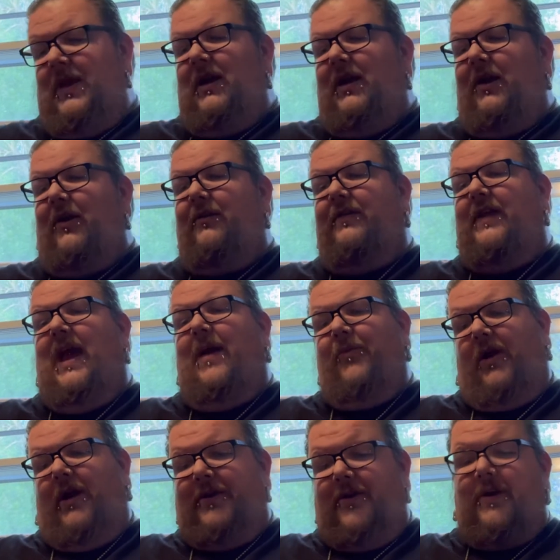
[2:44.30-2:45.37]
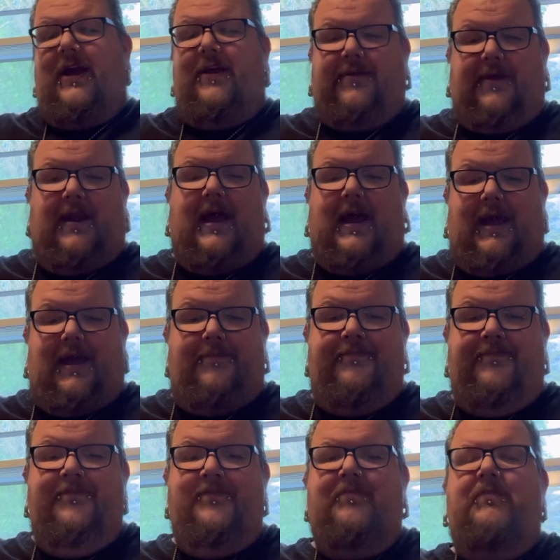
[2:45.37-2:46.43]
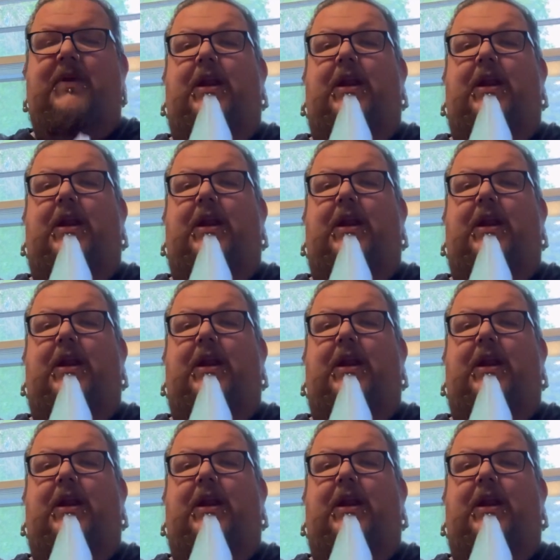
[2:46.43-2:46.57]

Here's the Amory underneath that I, you